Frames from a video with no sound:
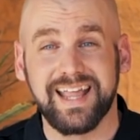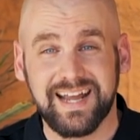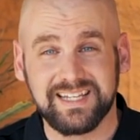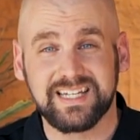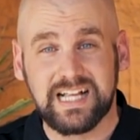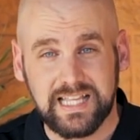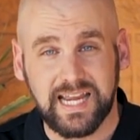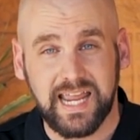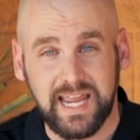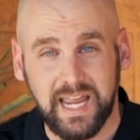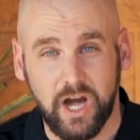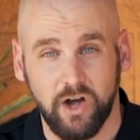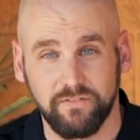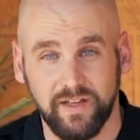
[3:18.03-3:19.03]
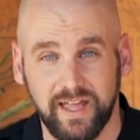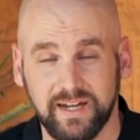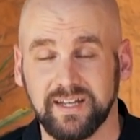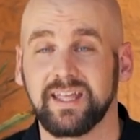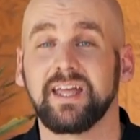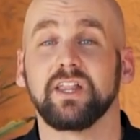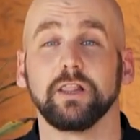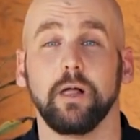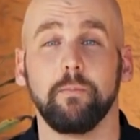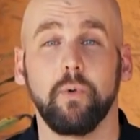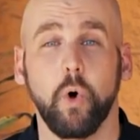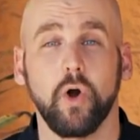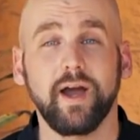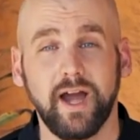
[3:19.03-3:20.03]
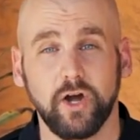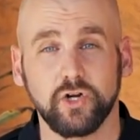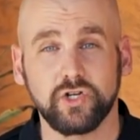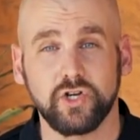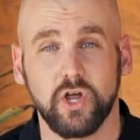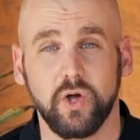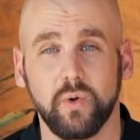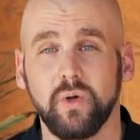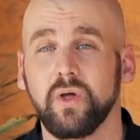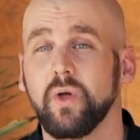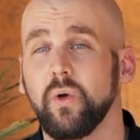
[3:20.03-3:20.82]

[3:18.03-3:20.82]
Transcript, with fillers: next Clicking Caravan, Lemoore Air Show.